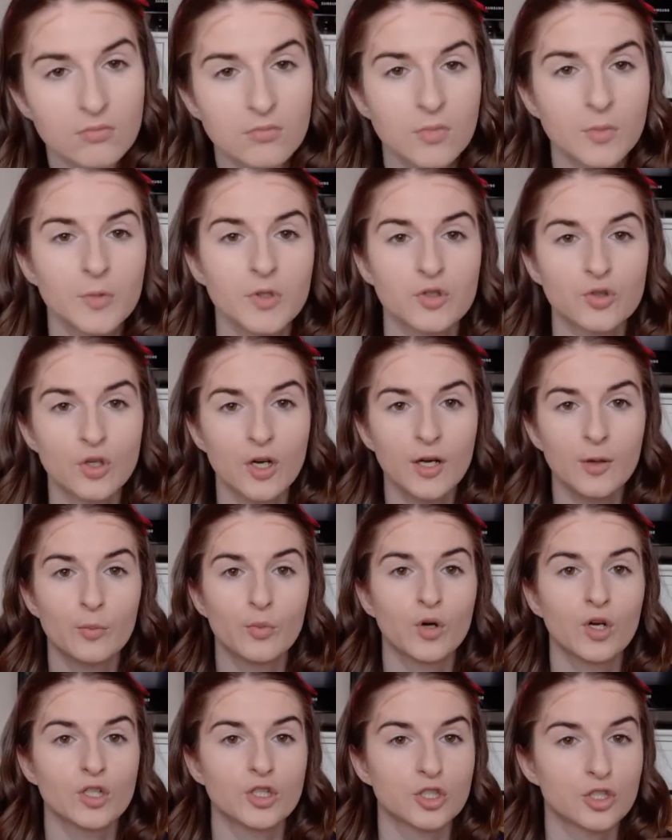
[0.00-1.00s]
Let me try a
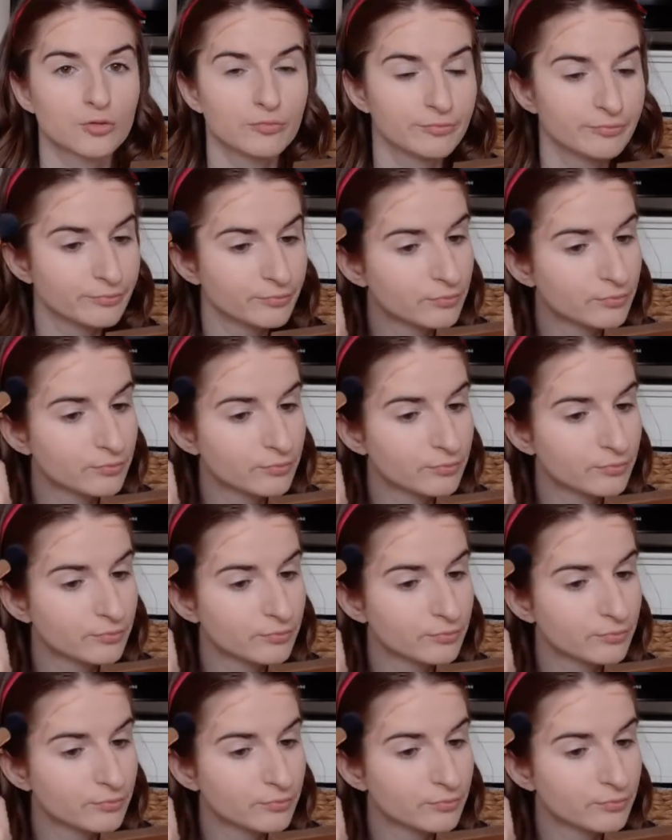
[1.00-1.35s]
brush.